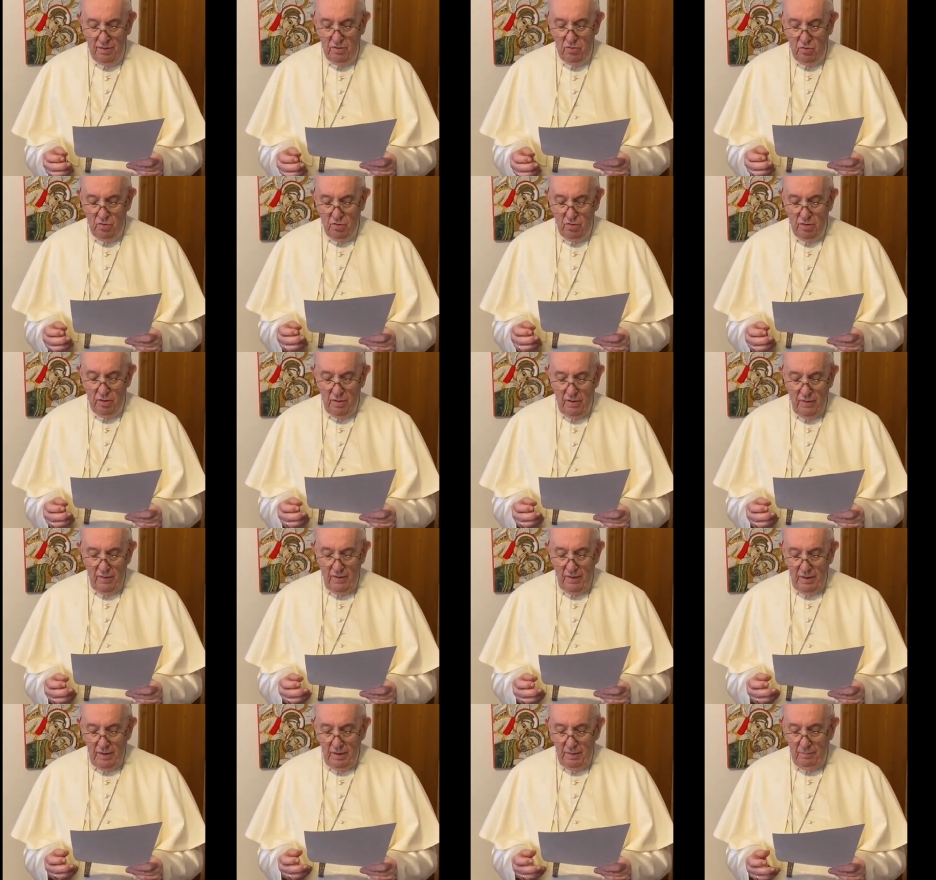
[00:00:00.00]
to
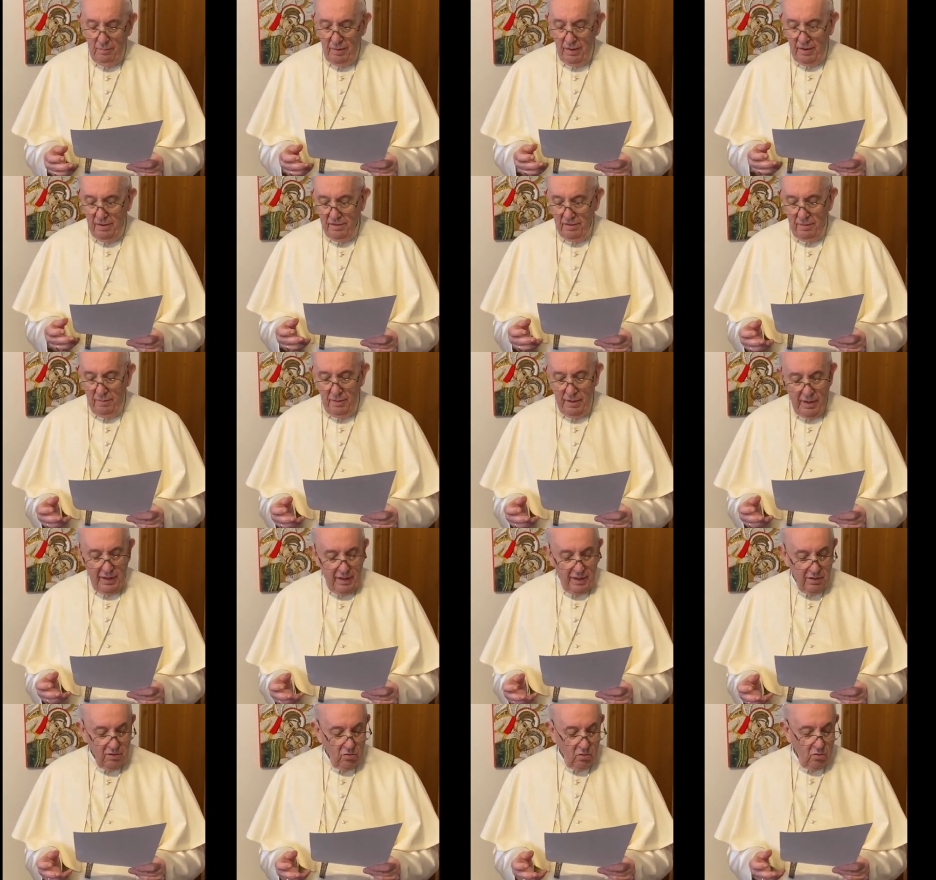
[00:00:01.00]
reveal to all
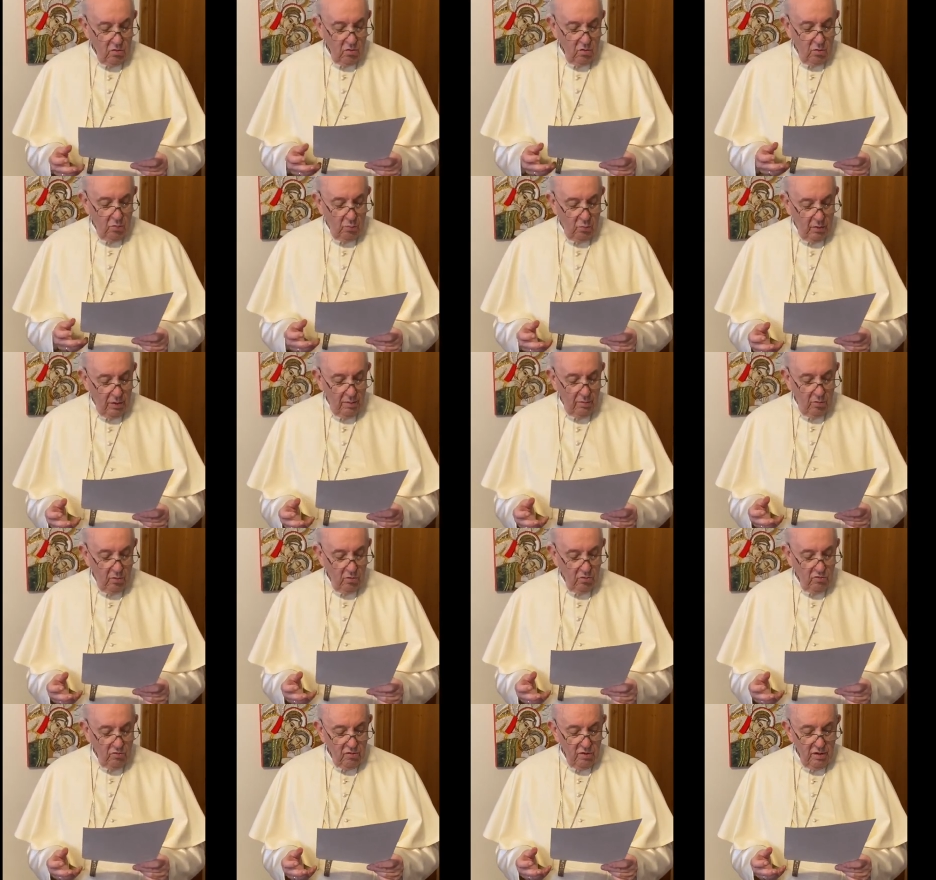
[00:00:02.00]
peoples the
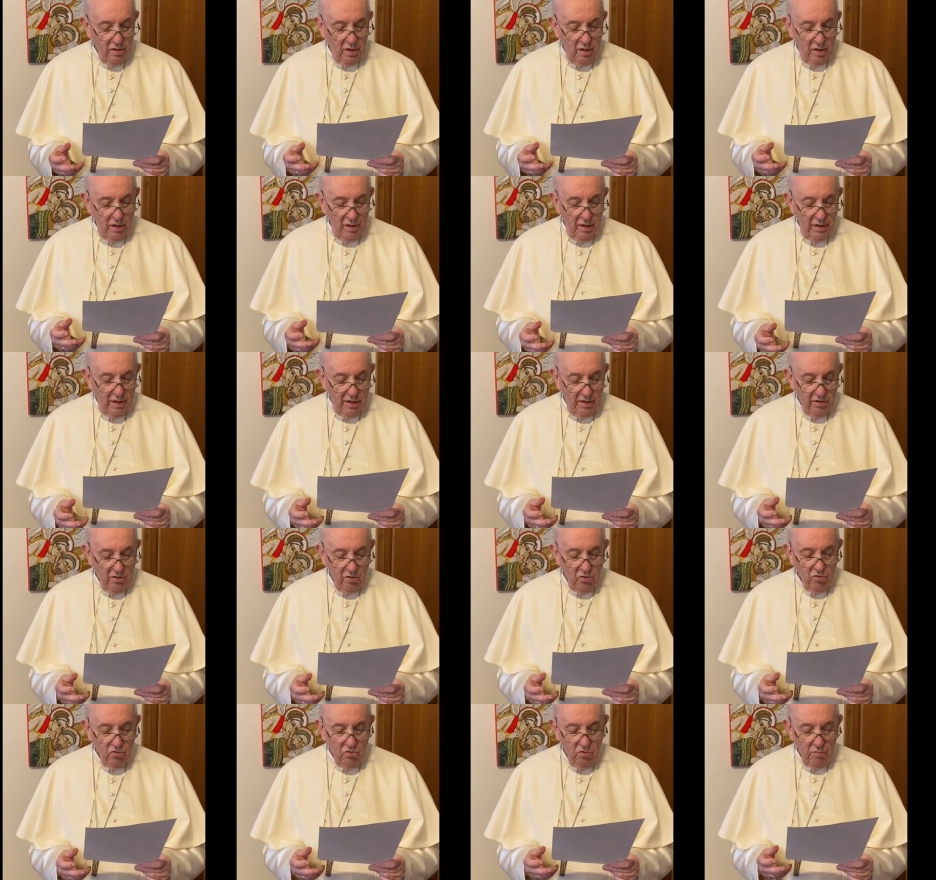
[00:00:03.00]
merciful face
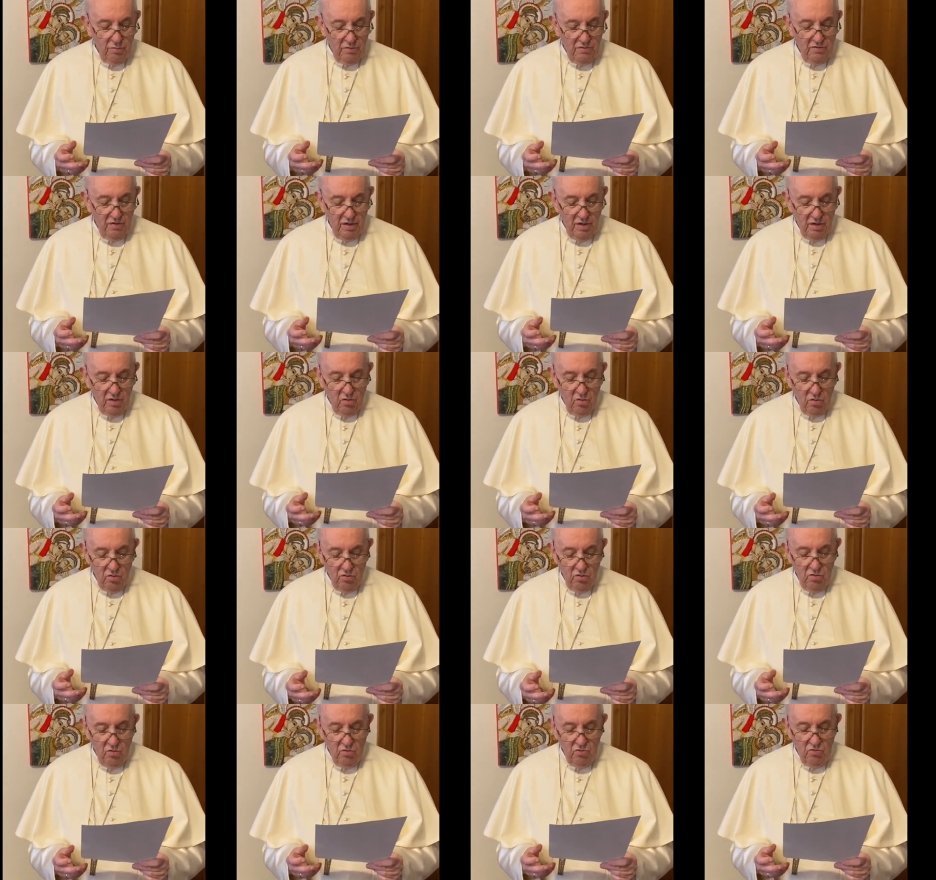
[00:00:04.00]
of the one
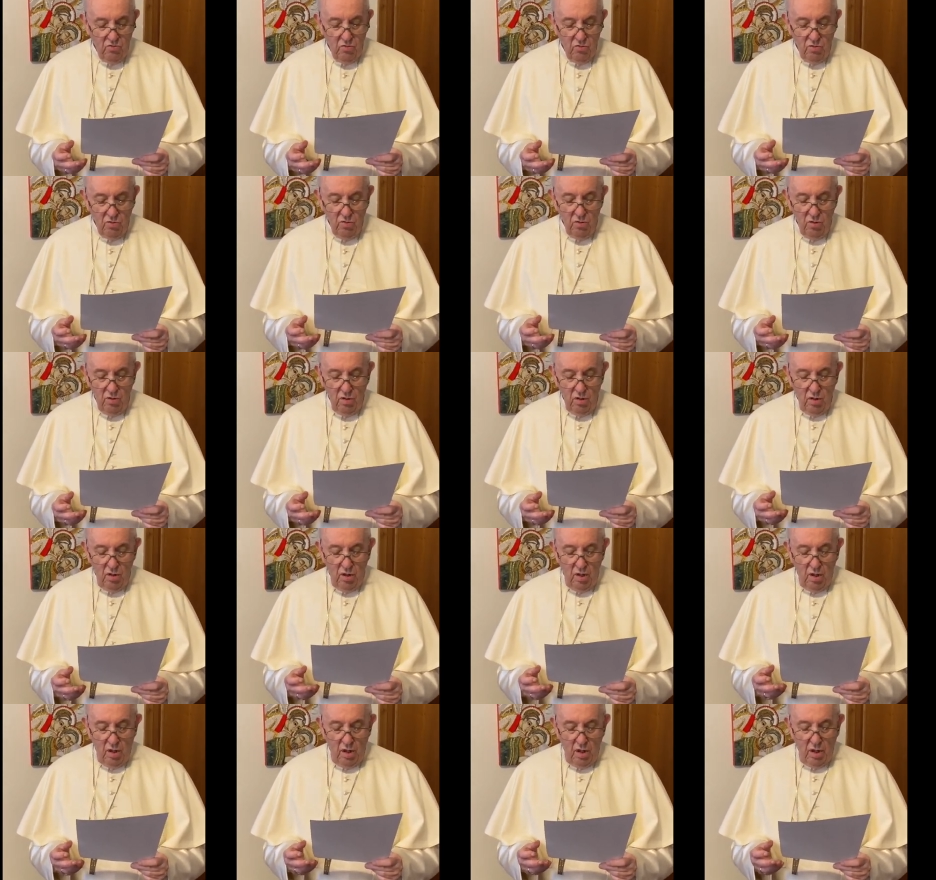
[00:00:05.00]
true
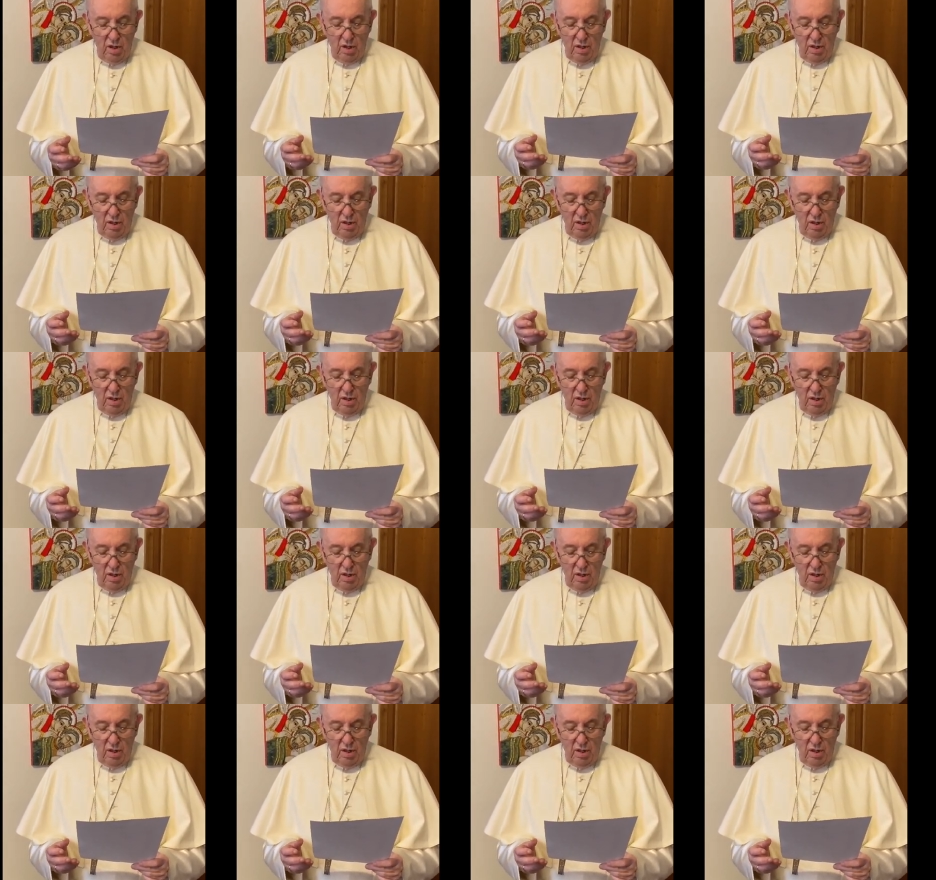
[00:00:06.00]
God,